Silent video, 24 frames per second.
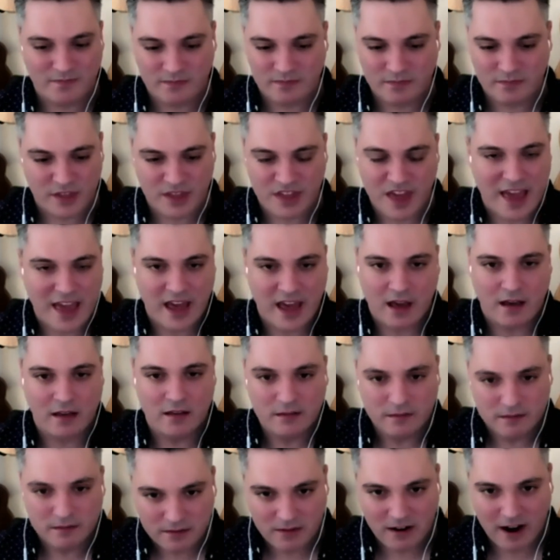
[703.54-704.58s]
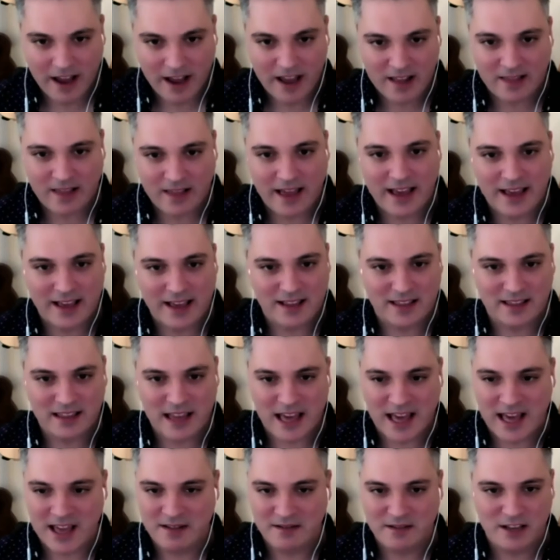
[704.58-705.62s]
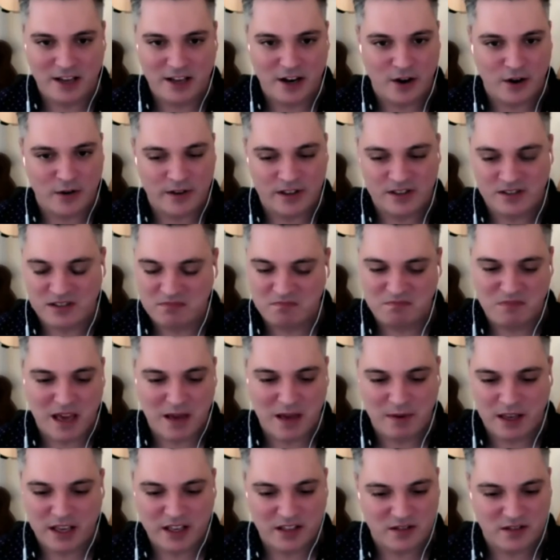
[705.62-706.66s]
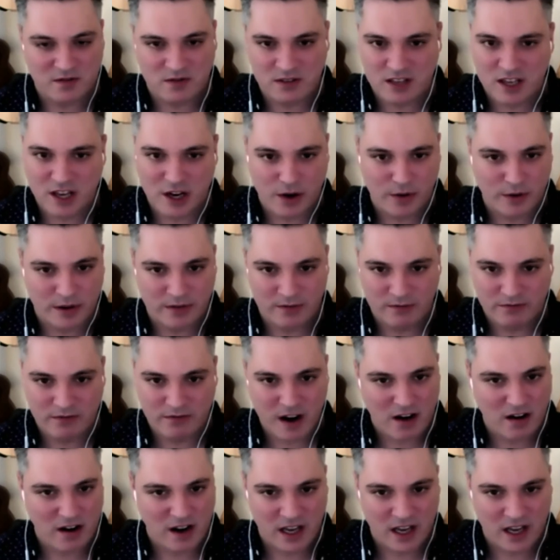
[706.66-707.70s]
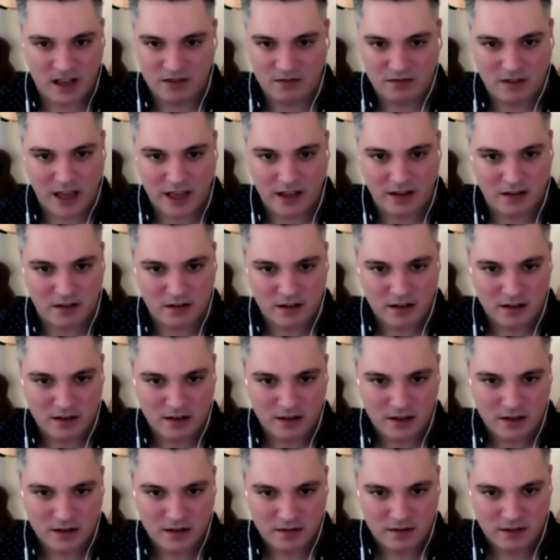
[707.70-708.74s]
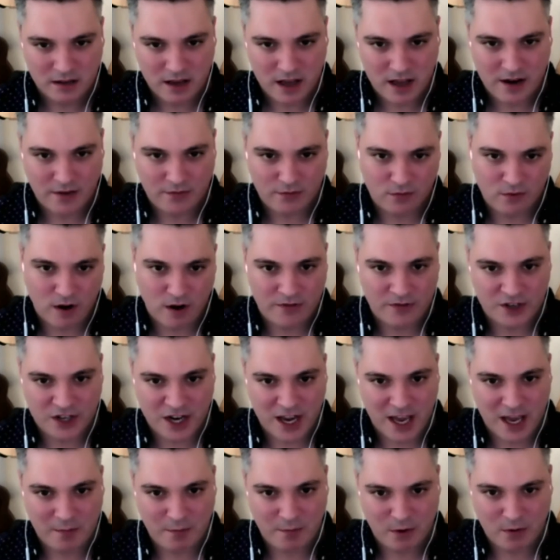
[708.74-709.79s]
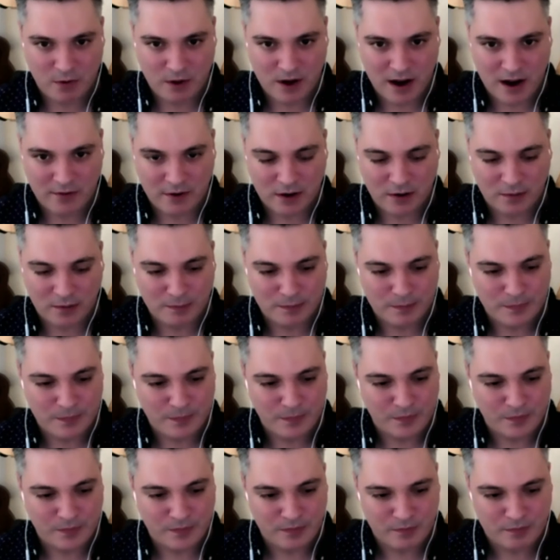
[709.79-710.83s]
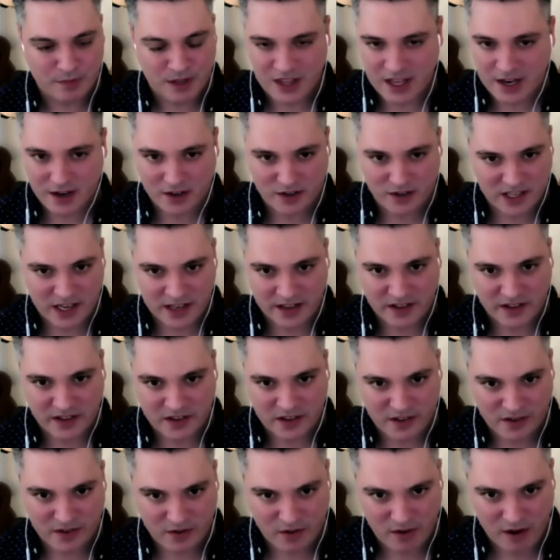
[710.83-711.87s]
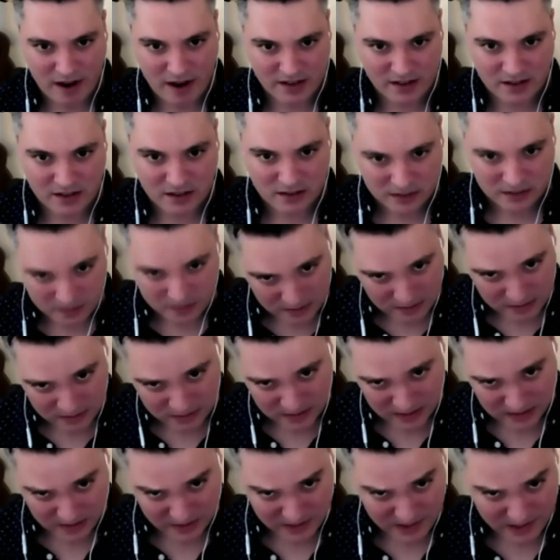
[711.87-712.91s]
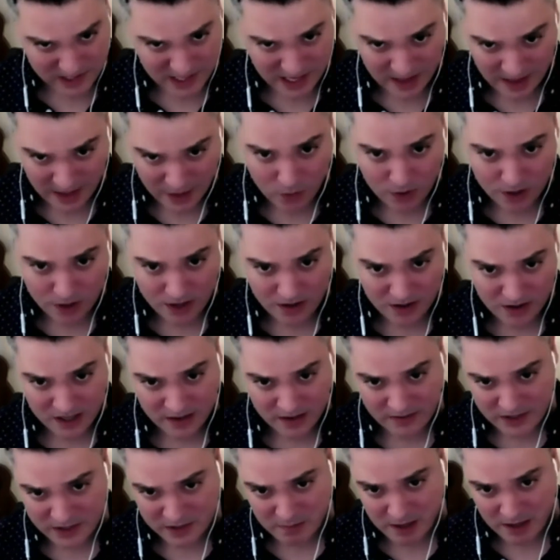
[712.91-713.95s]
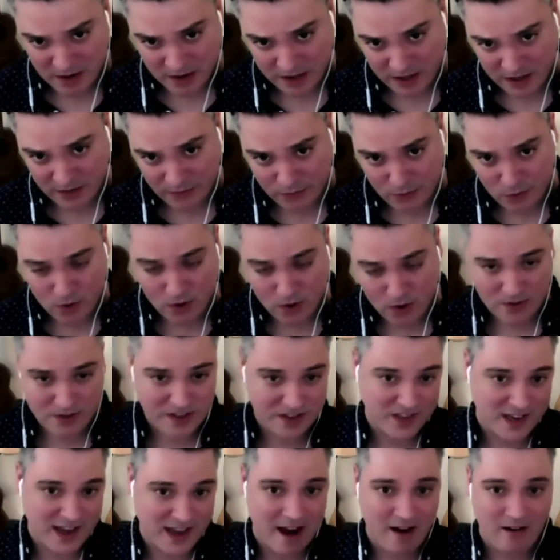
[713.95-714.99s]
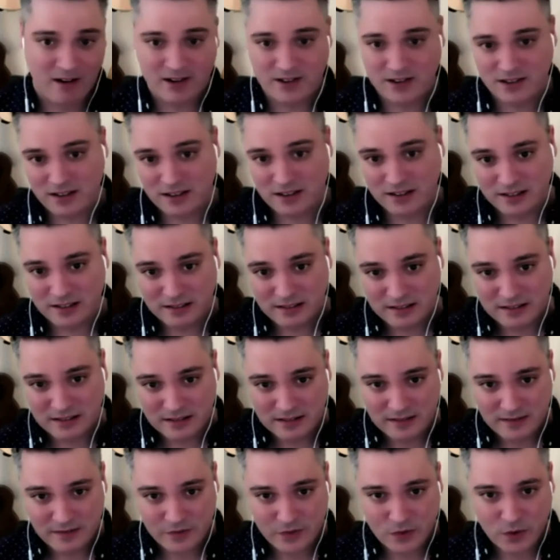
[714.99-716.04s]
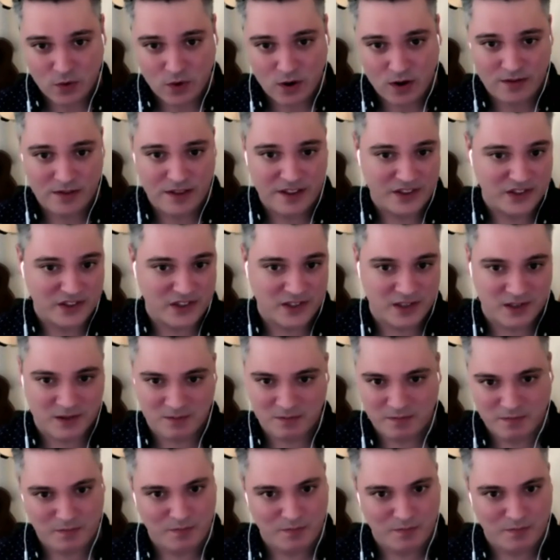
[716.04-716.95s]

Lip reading: thing, right? Like that, you know, is maybe it's, you know, in very like kind of rough shape or whatever, but then I'll send it to the director. I'll just say like, what do you think of this melody for this character or this